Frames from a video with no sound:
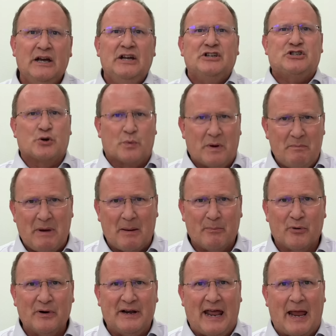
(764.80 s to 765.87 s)
Do you
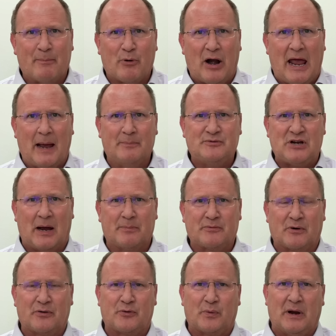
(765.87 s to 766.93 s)
remember in Abraham
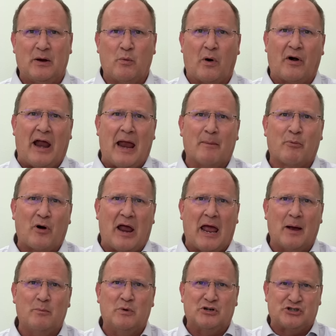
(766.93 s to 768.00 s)
chapter 3 where
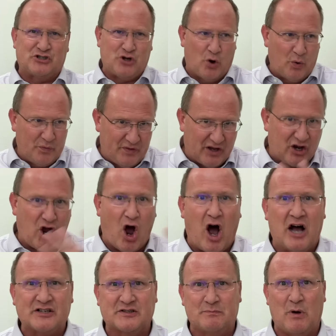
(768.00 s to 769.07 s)
Abraham was shown the
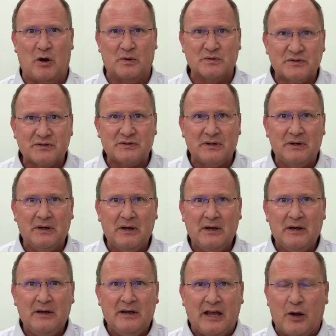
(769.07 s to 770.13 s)
cosmos?
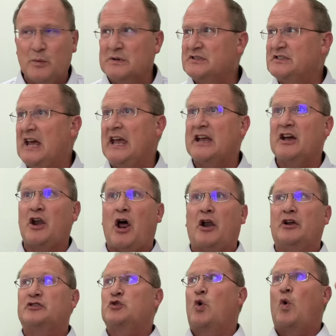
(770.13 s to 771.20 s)
He was taken on
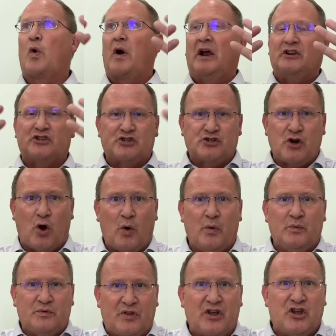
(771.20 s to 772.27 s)
a tour and
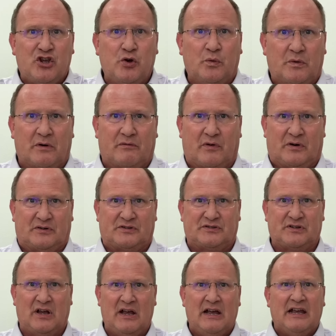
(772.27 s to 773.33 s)
shown the
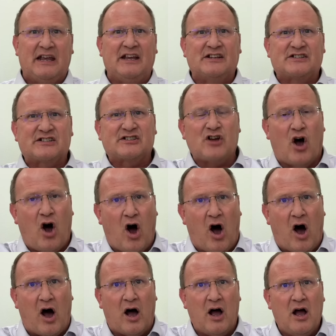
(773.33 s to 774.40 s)
universe. He
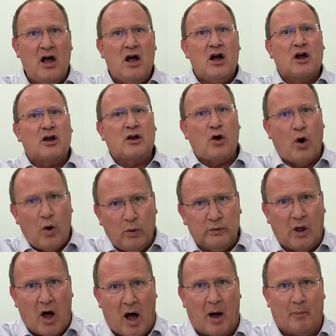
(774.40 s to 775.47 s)
saw
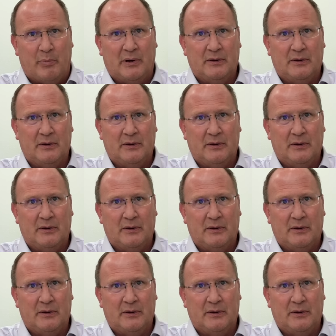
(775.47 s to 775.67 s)
Kolob,